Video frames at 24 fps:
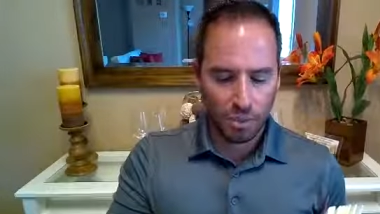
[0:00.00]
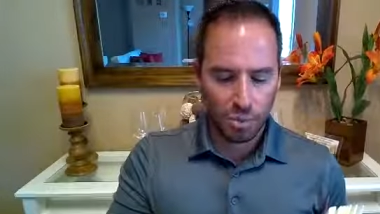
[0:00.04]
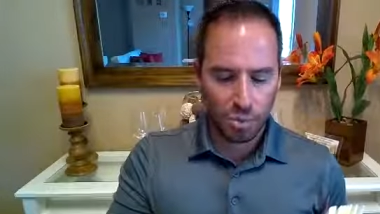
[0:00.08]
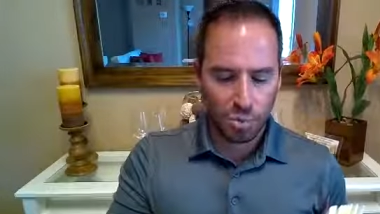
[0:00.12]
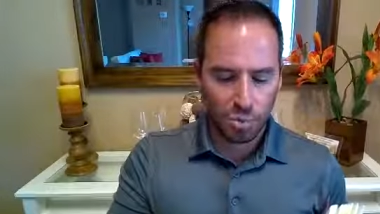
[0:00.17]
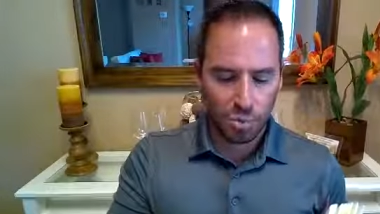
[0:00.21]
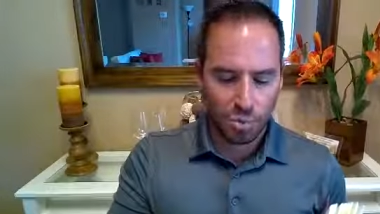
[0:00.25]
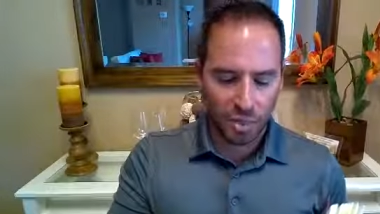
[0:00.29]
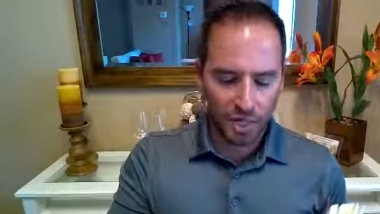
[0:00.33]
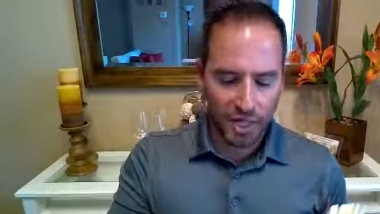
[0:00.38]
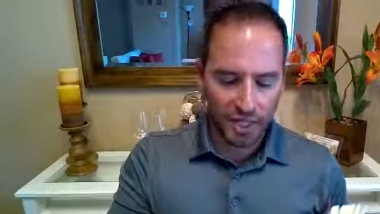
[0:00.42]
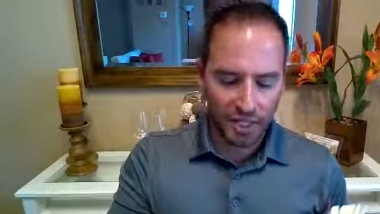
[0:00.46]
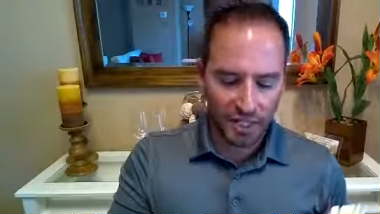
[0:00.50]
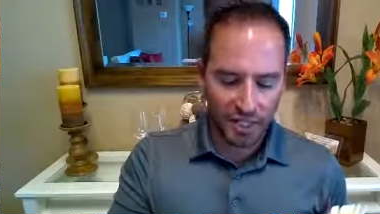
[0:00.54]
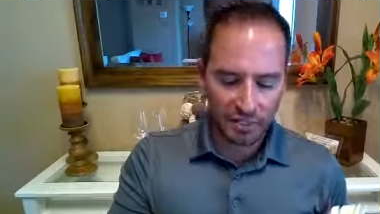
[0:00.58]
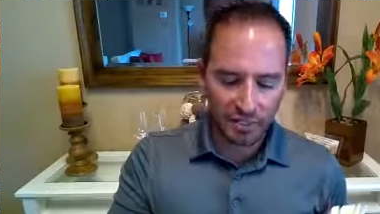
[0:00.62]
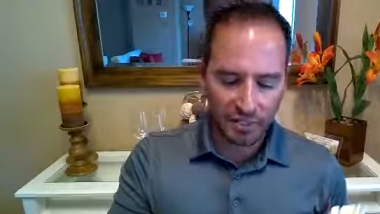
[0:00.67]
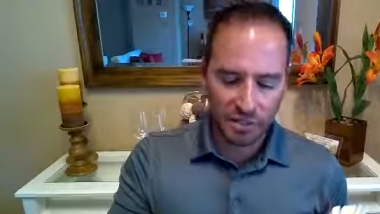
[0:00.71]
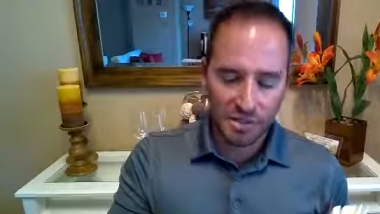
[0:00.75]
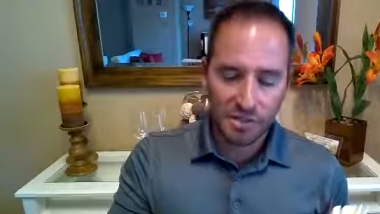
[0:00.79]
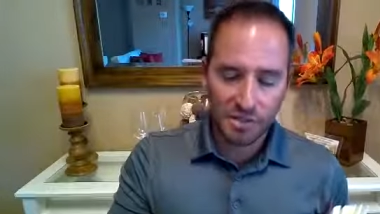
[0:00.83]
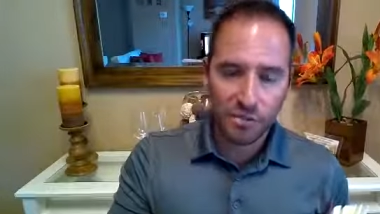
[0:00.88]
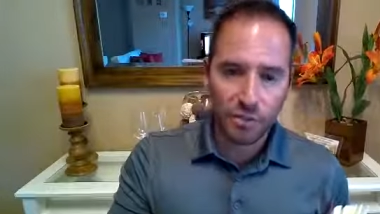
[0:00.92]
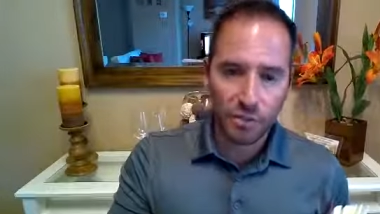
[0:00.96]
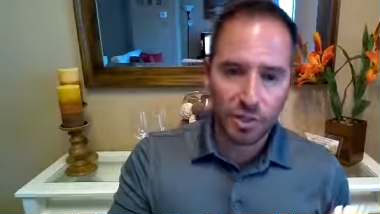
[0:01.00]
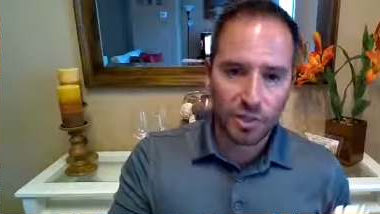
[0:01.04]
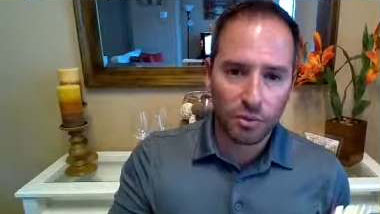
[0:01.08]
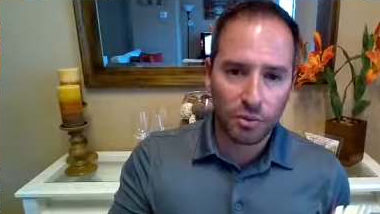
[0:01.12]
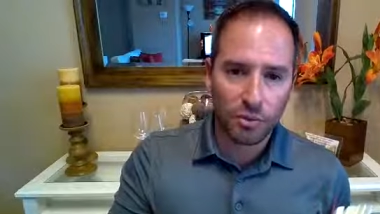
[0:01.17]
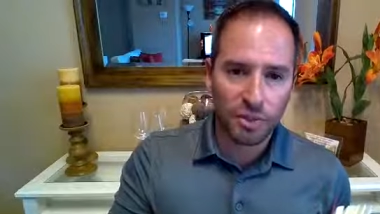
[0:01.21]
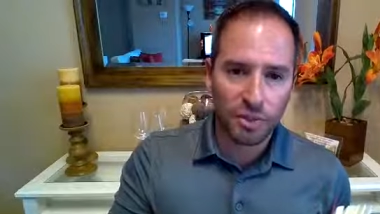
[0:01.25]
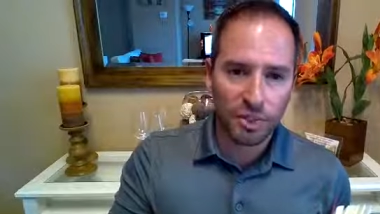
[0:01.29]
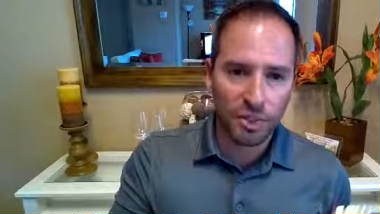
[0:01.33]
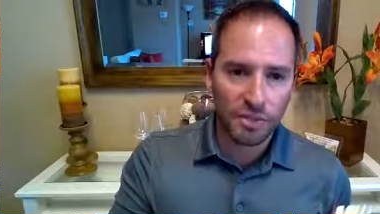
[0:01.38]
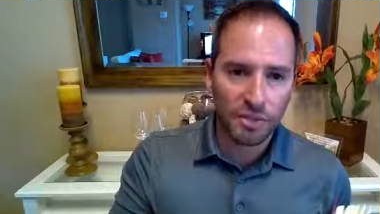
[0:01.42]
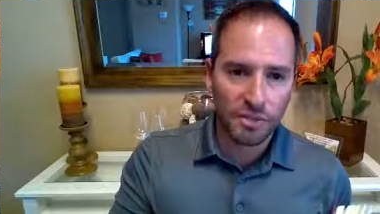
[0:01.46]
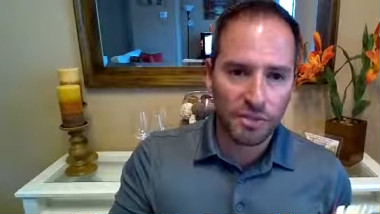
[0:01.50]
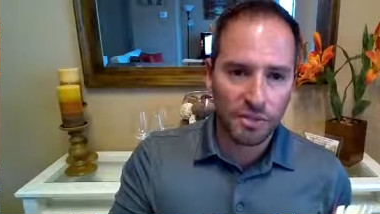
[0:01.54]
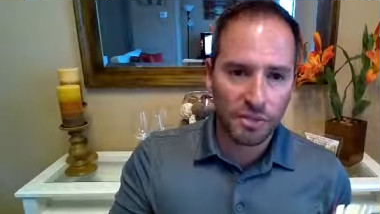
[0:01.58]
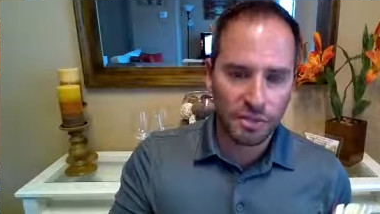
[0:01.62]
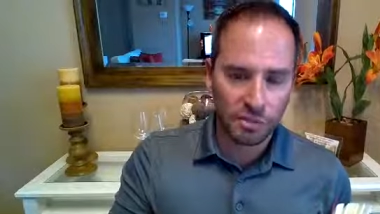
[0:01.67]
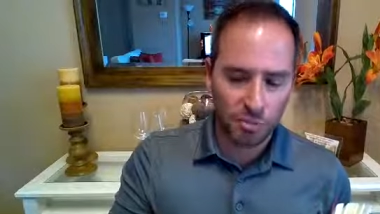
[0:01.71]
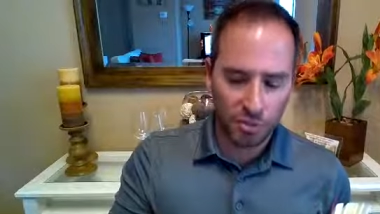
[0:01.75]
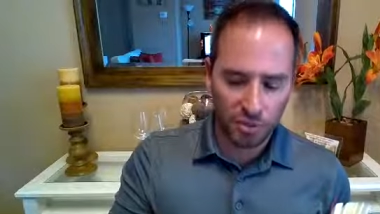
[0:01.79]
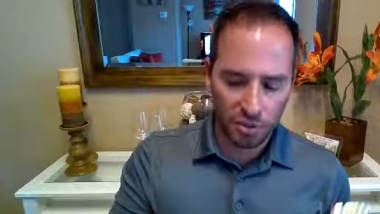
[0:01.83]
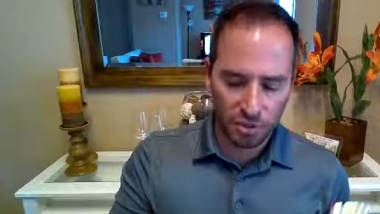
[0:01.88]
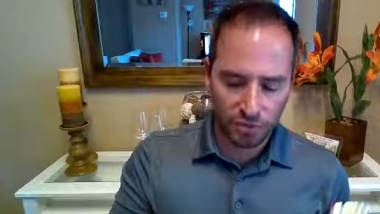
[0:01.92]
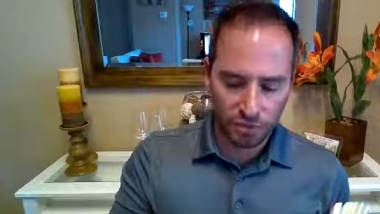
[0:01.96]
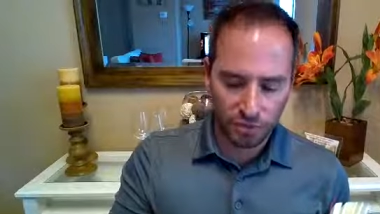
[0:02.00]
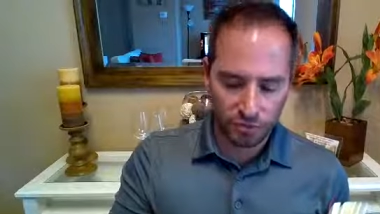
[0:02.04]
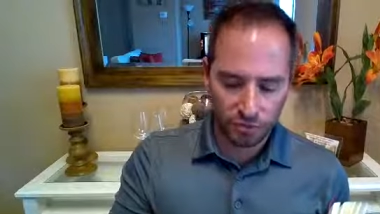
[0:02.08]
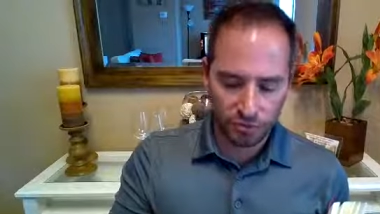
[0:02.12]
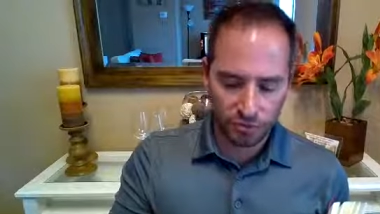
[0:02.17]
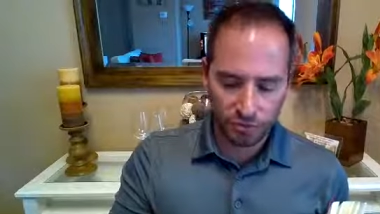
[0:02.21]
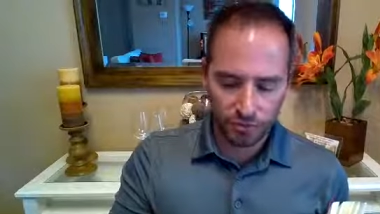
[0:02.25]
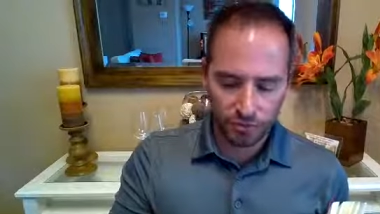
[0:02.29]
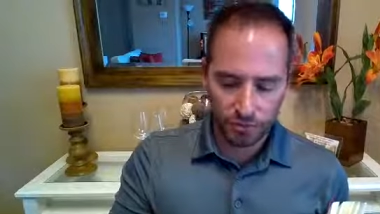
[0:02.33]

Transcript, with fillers: Pride is what creates this belief.